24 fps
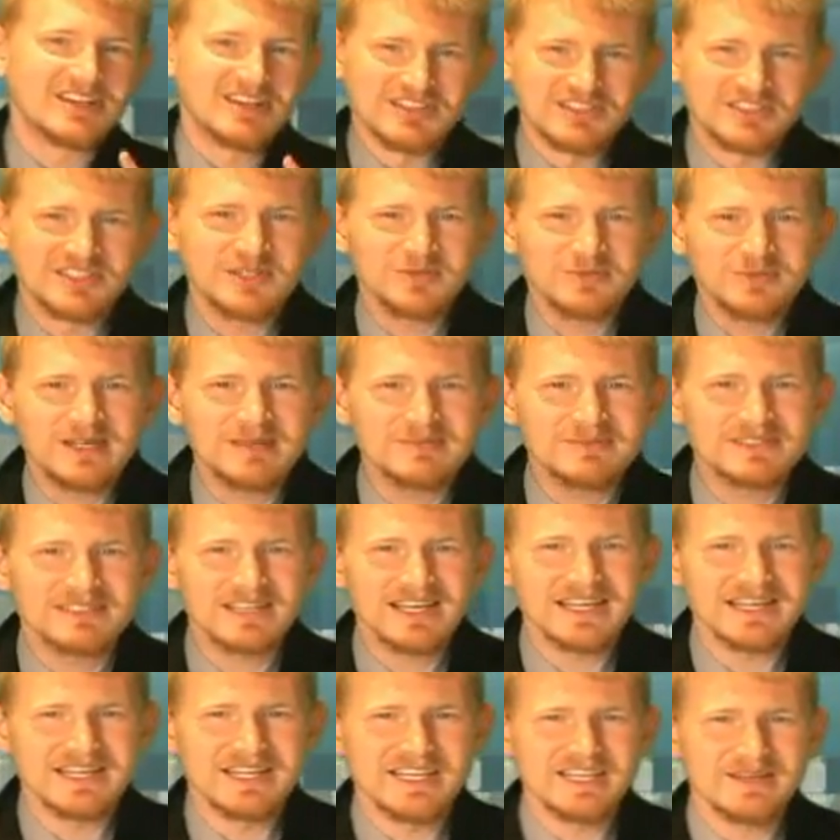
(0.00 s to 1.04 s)
Does your
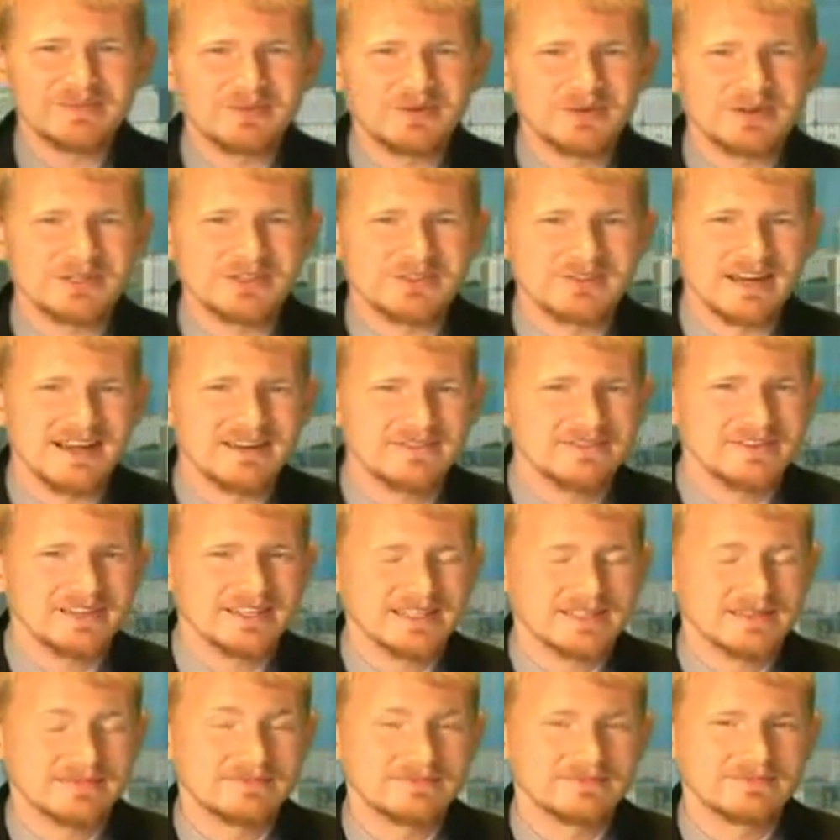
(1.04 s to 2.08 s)
website need more
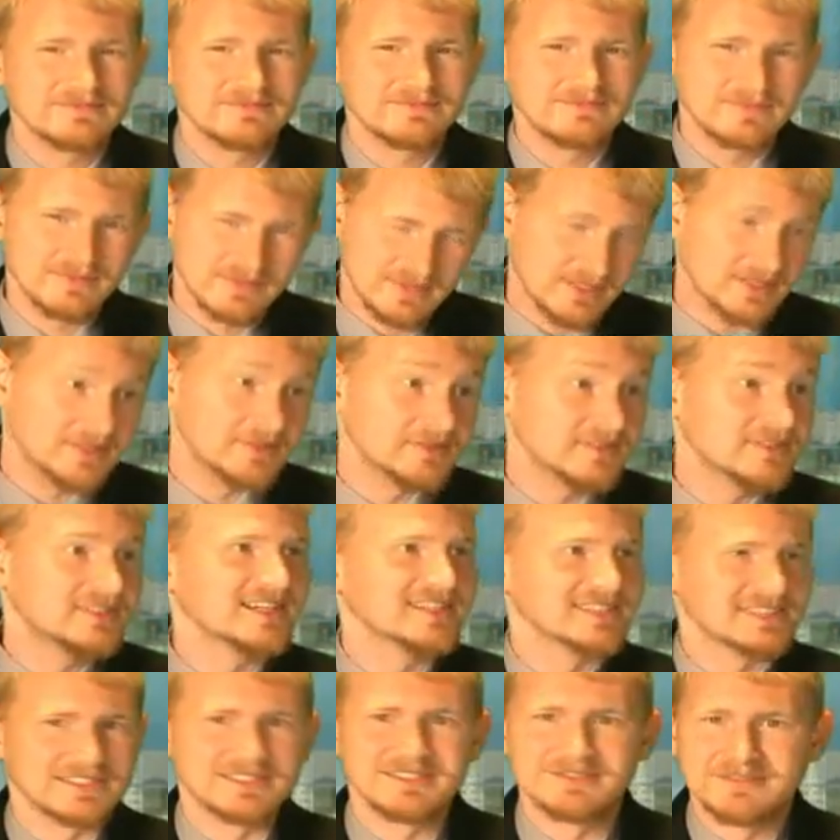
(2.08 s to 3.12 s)
traffic? Whose
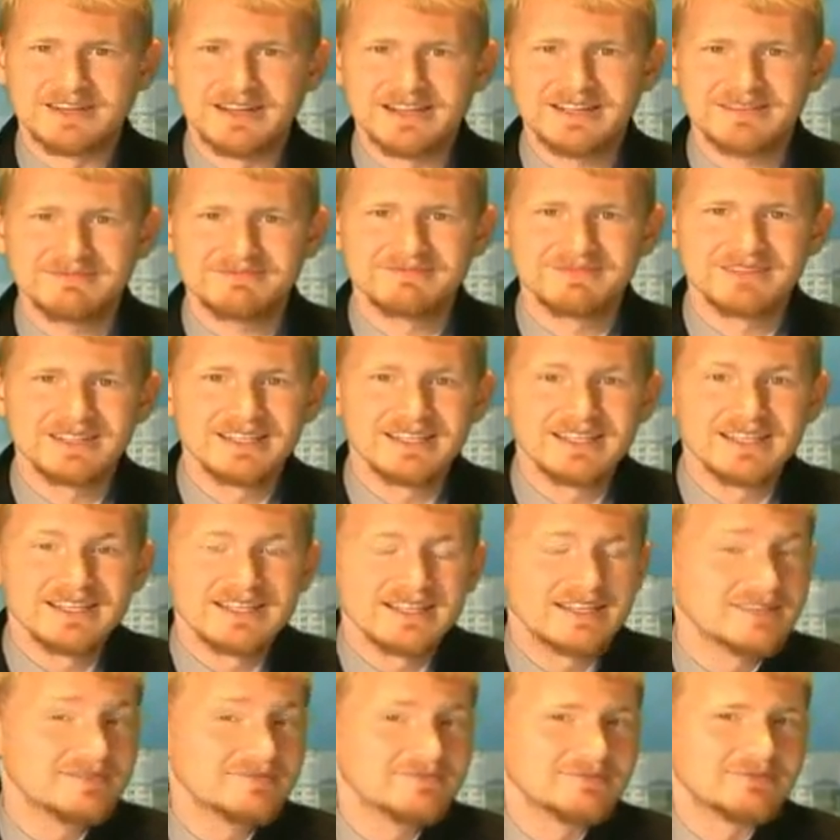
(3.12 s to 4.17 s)
doesn't, right?
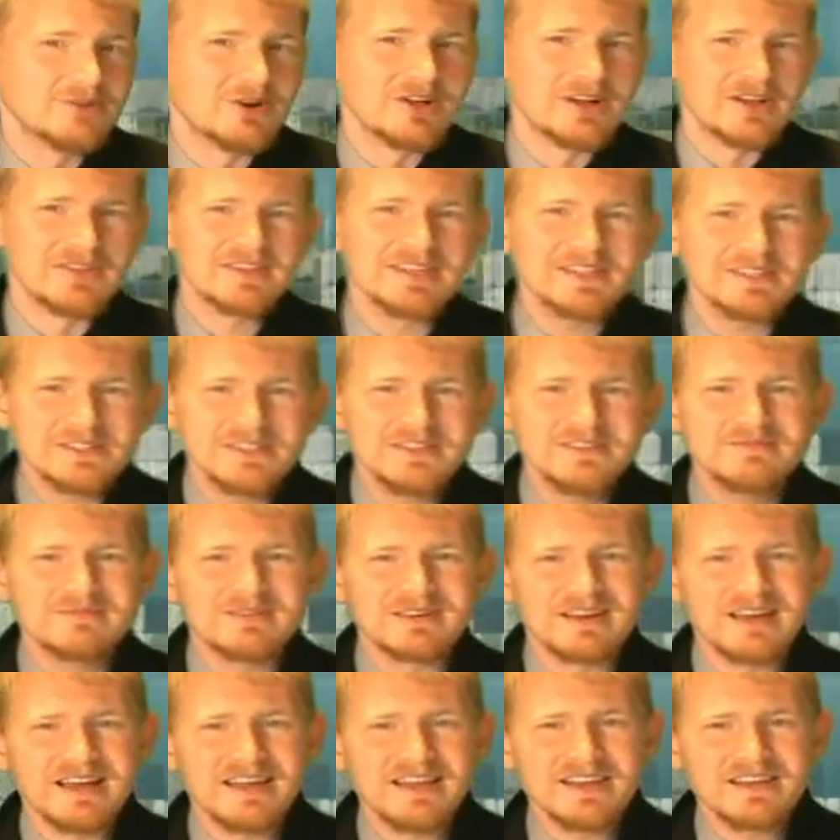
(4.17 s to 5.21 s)
Well, unless you've
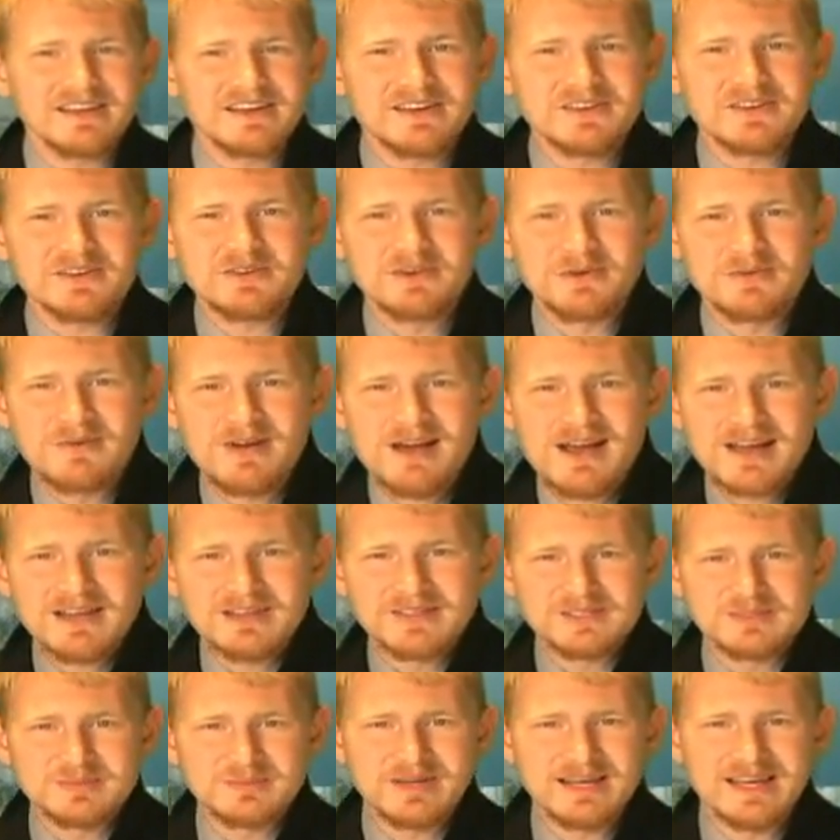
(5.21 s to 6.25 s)
been hiding under a rock
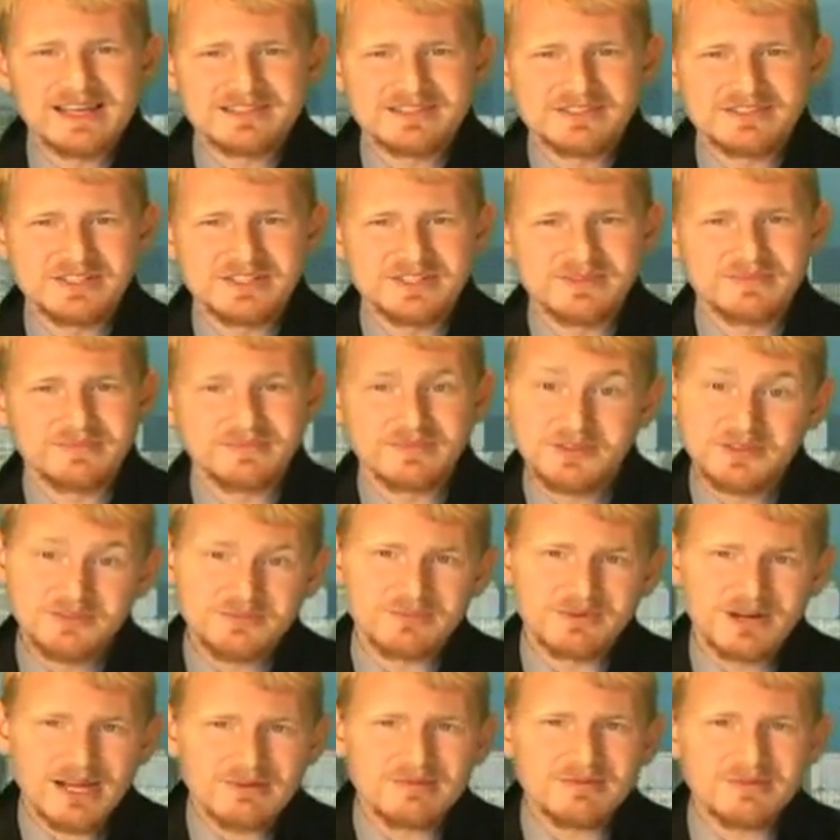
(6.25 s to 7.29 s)
this past year,
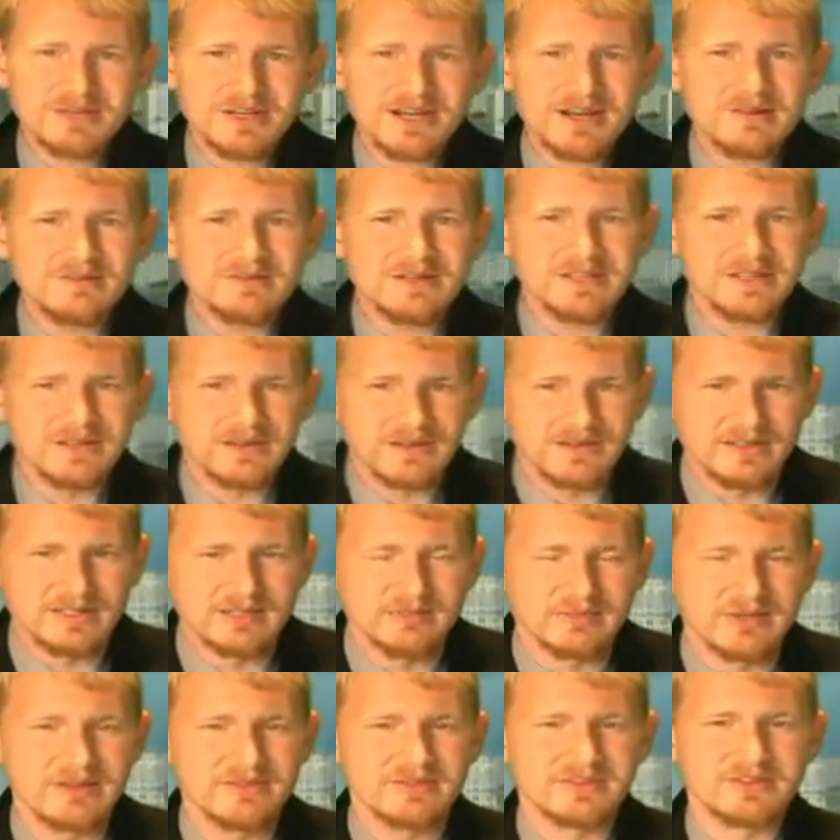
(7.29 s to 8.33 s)
you've probably already heard
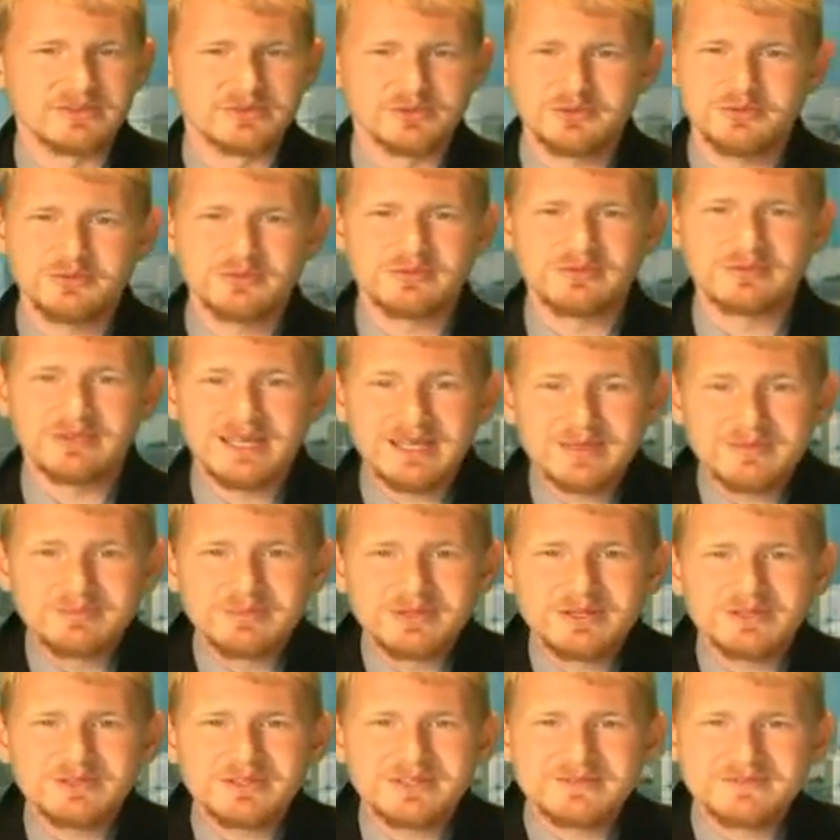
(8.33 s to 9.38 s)
about the new link
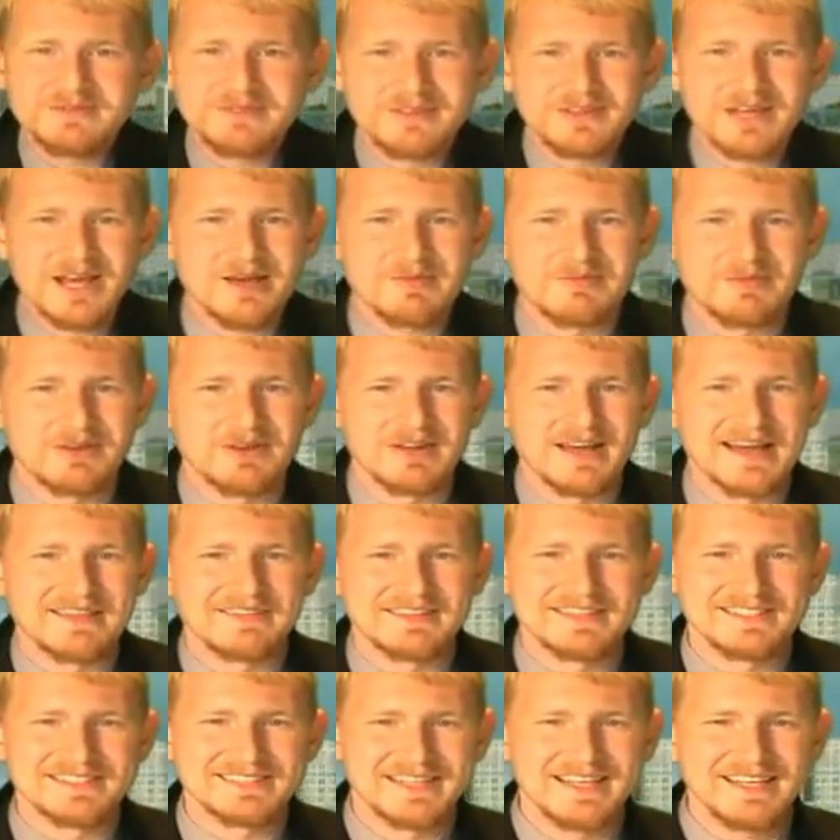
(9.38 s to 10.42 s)
building
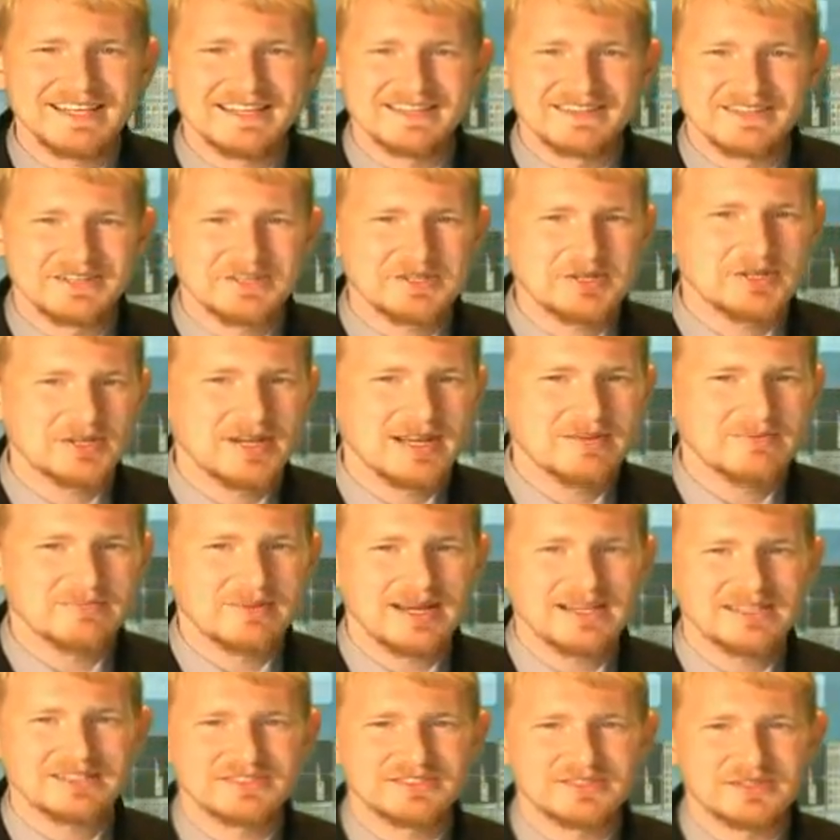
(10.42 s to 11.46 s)
phenomenon that's taken the internet
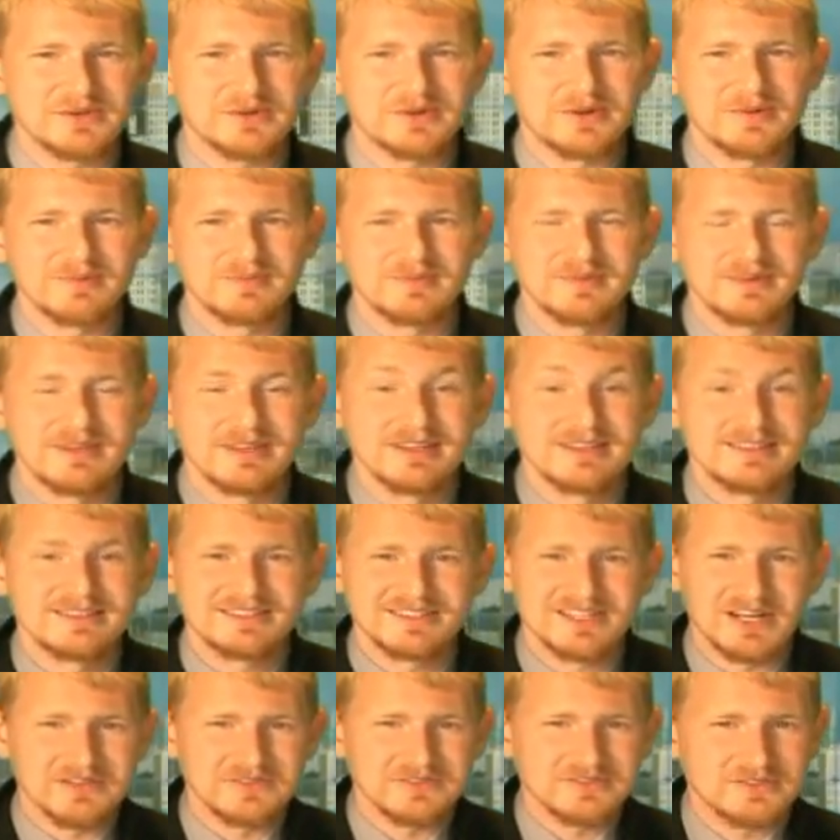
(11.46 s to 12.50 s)
by storm.
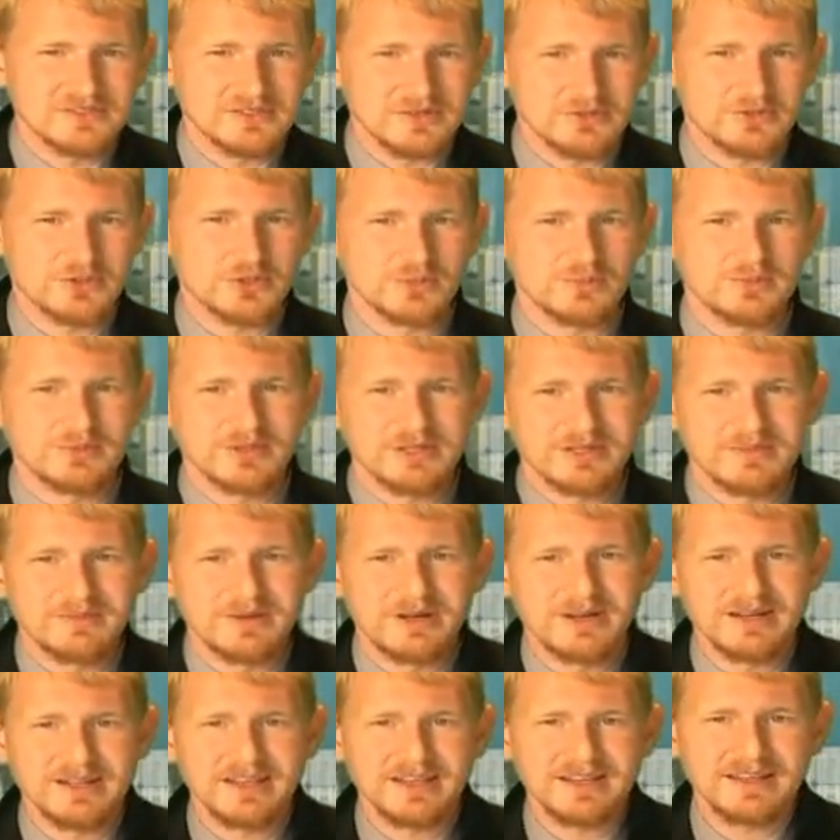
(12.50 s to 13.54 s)
It's called social
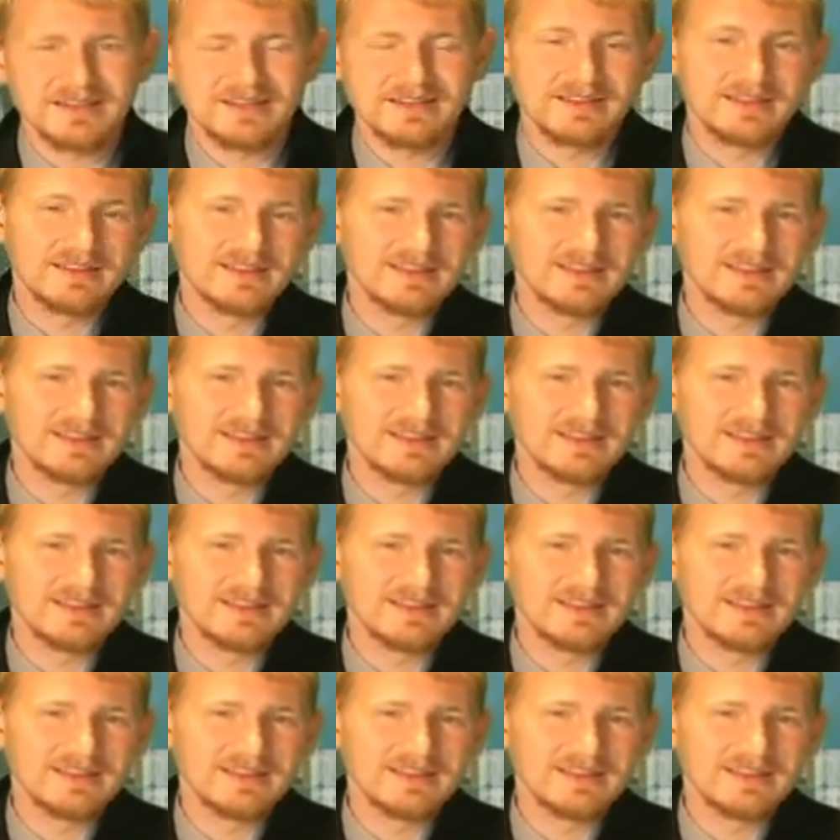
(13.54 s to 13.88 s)
bookmarking.